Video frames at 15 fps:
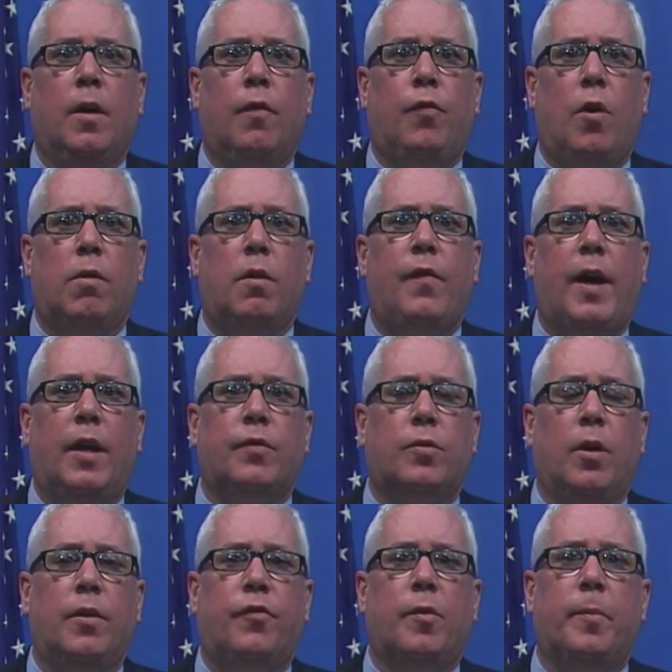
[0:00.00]
Fall River has
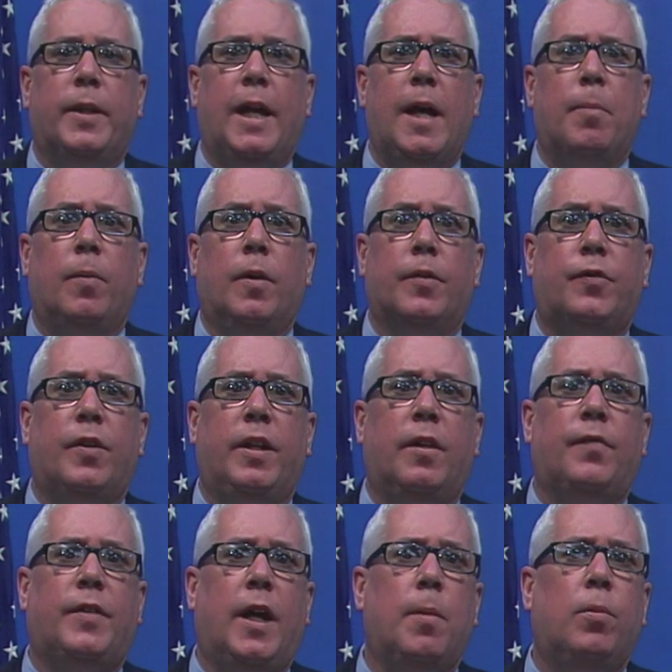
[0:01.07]
gone from a, a city
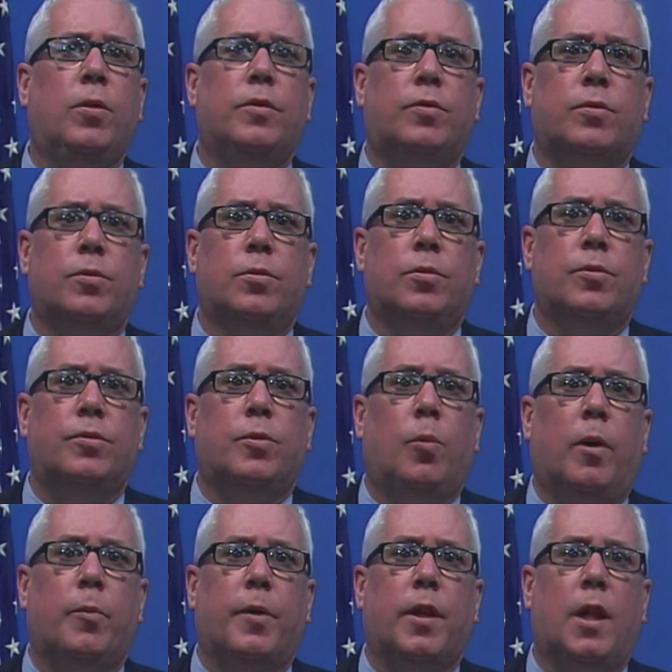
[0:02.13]
of neighborhood schools to
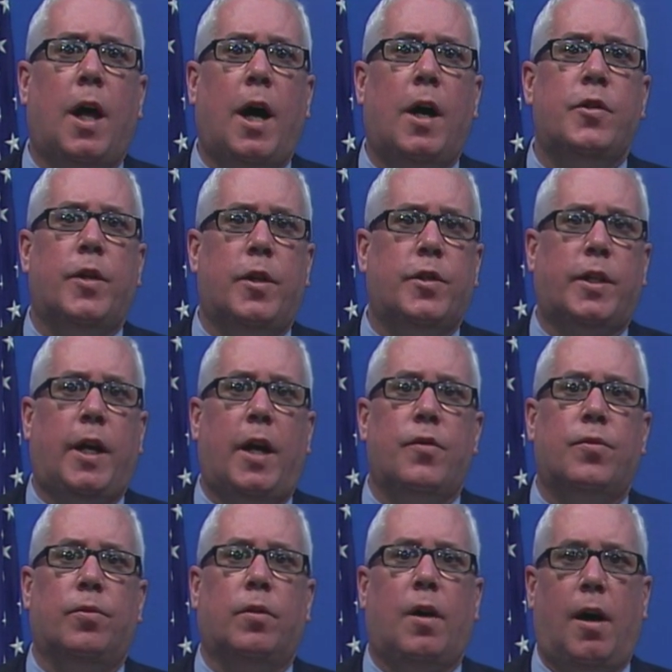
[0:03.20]
one with large
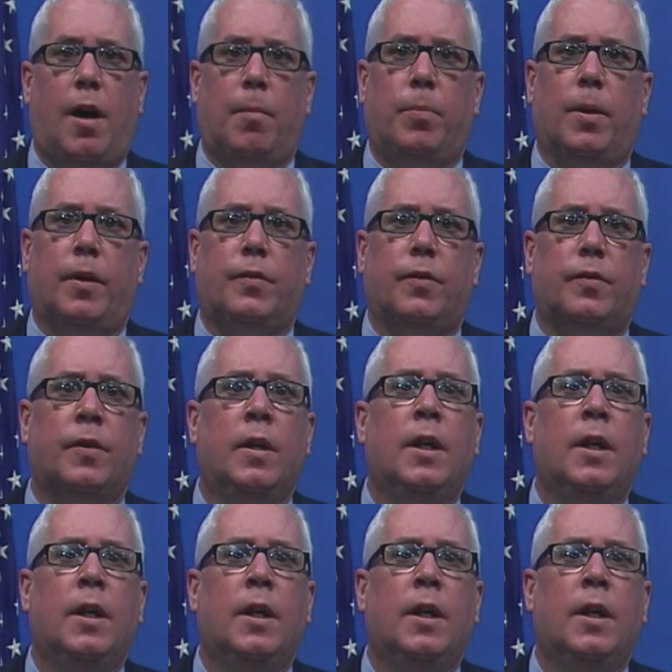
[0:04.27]
educational complexes.